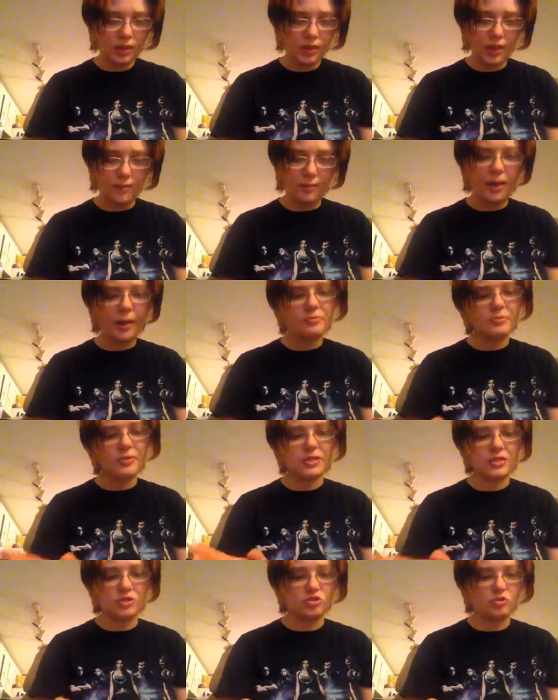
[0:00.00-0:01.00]
and perhaps
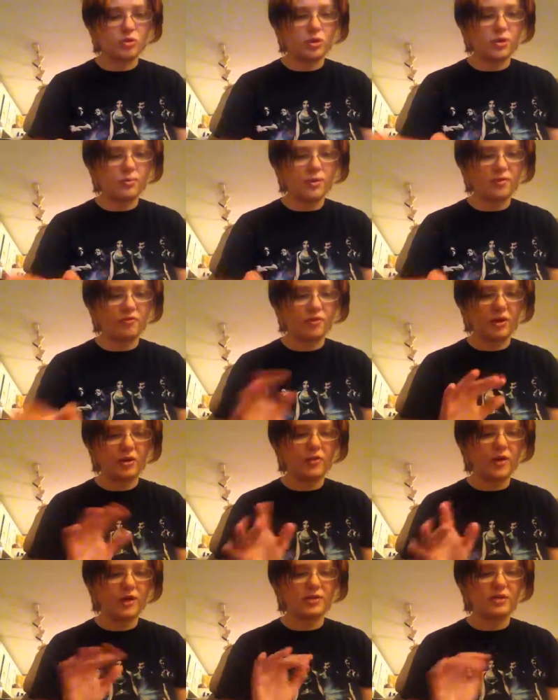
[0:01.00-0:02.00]
mixing straw and mud for any
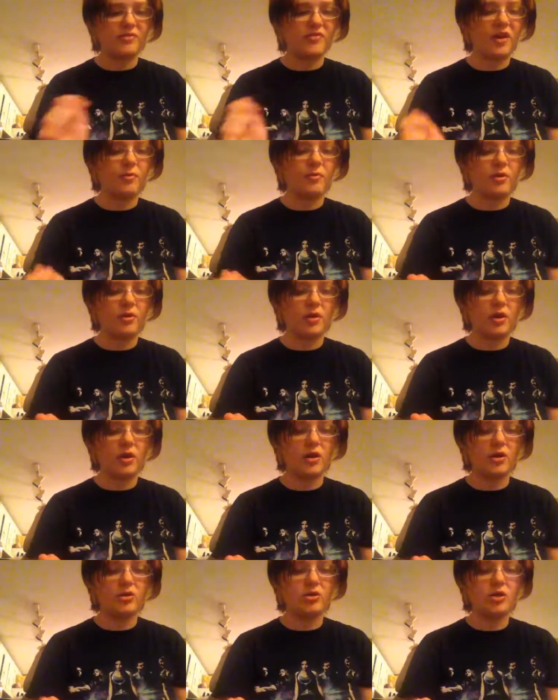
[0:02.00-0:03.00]
cracks in the fabric of the
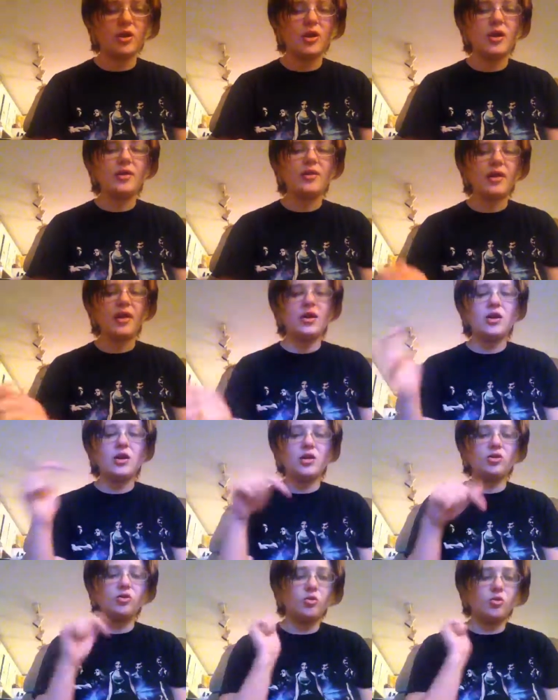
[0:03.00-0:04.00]
cottage. Then
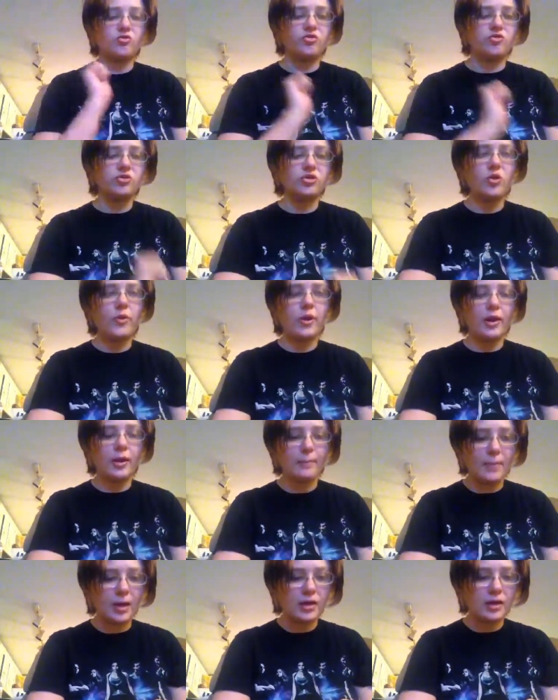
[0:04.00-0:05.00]
indoors for sewing,
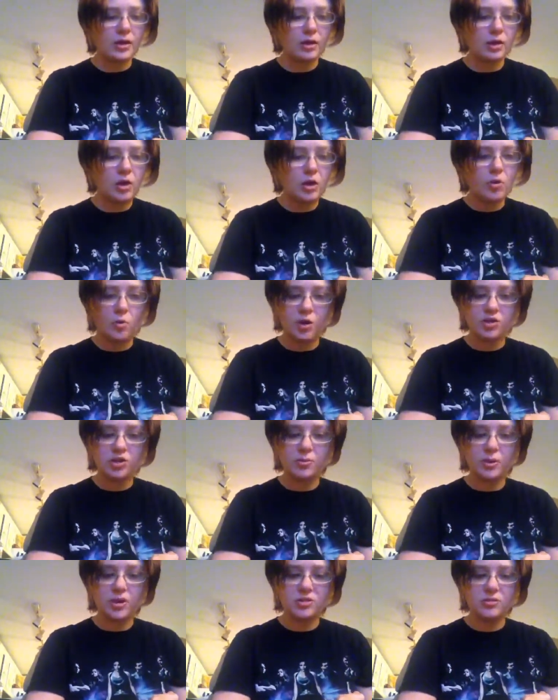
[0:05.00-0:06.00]
mending,
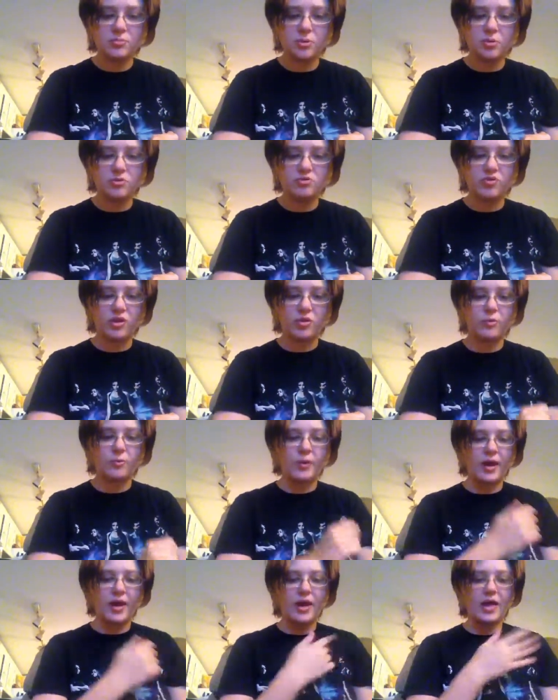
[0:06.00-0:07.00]
washing pots and bowls, followed
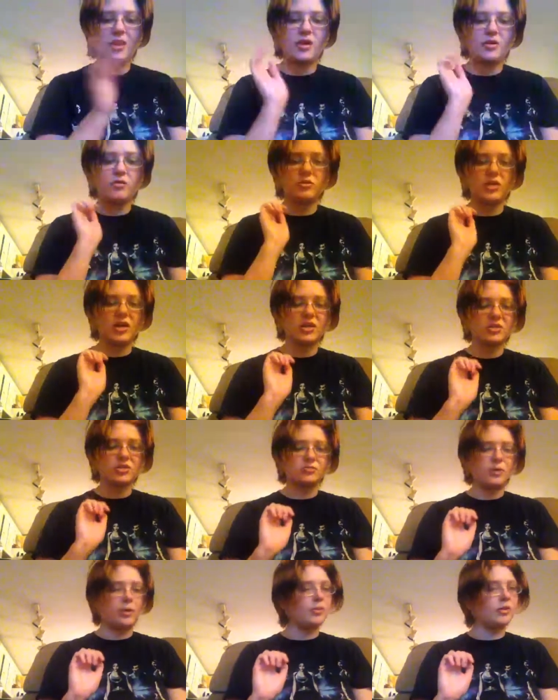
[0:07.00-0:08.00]
by any other
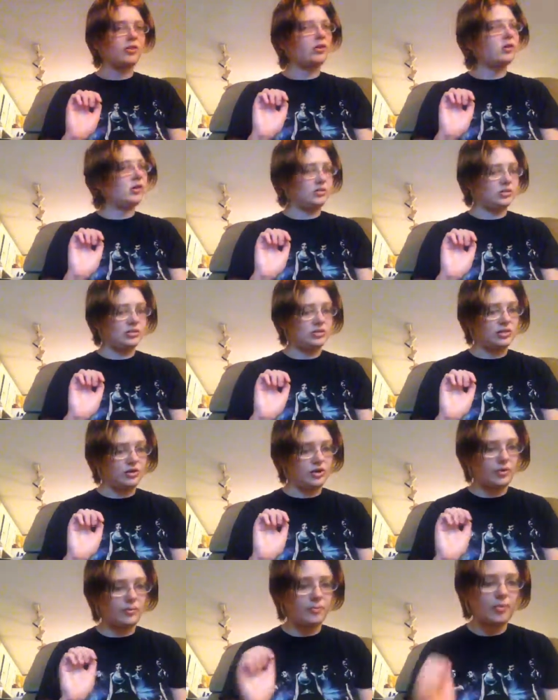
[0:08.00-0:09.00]
tasks Mamma thought necessary.